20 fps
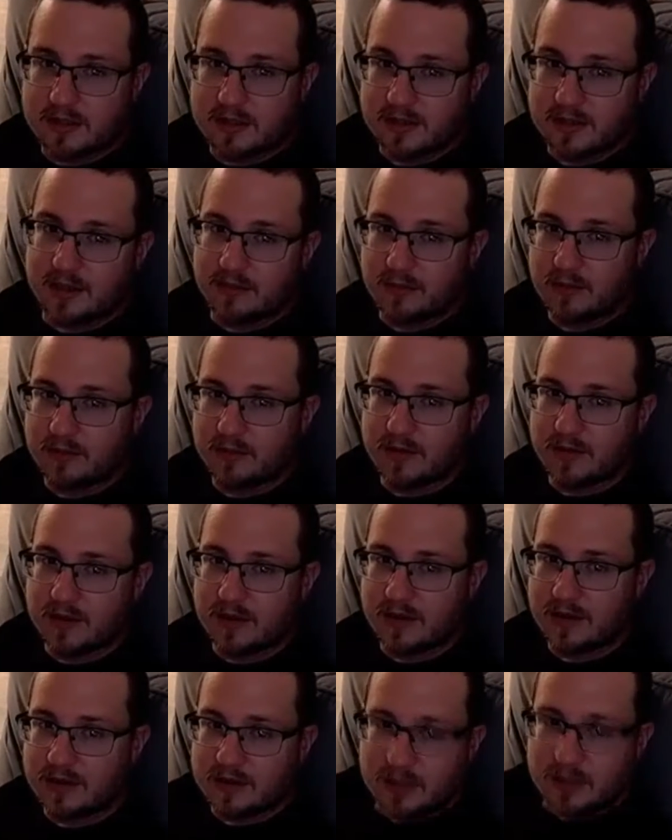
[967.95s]
it's not moving,
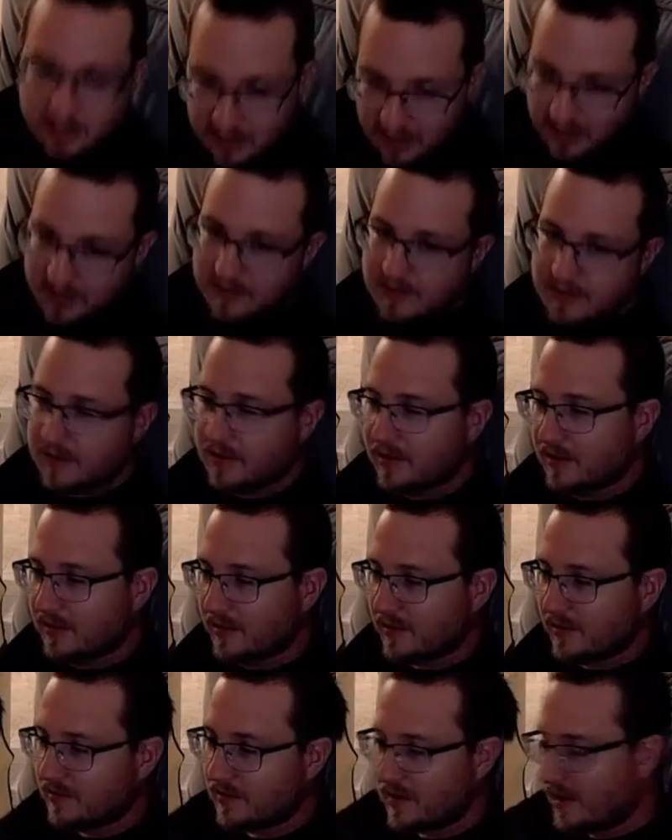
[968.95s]
and then she yanks it, and
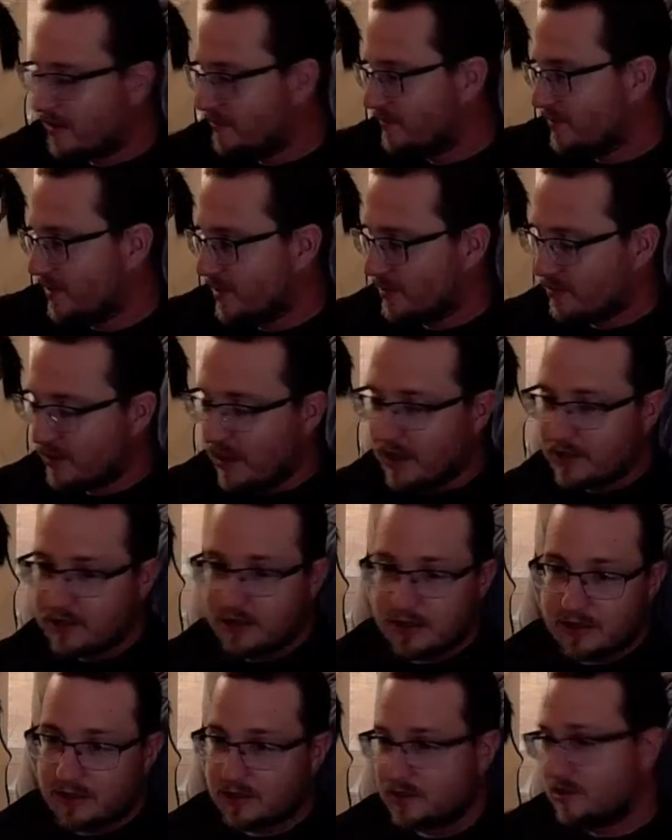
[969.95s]
then everything
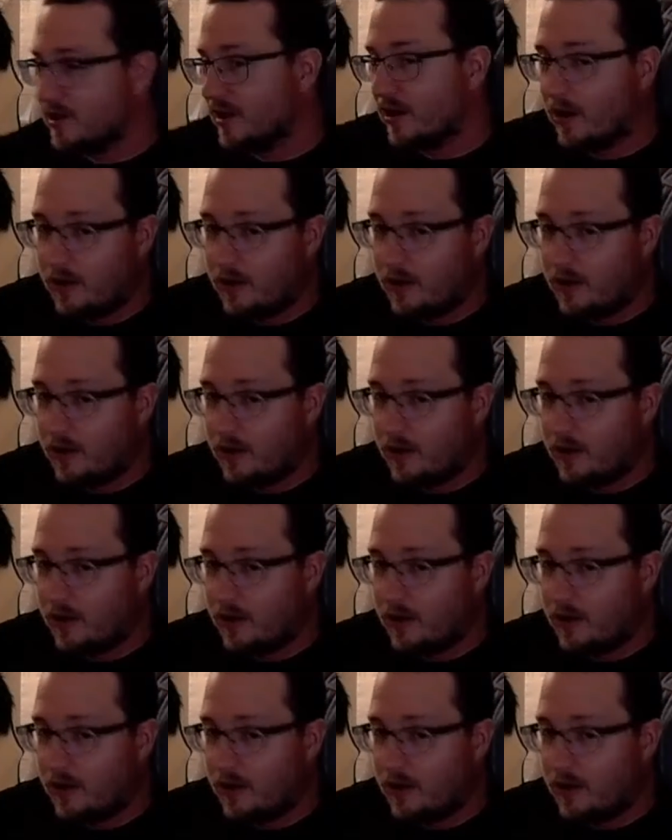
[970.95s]
crashes, and she's like,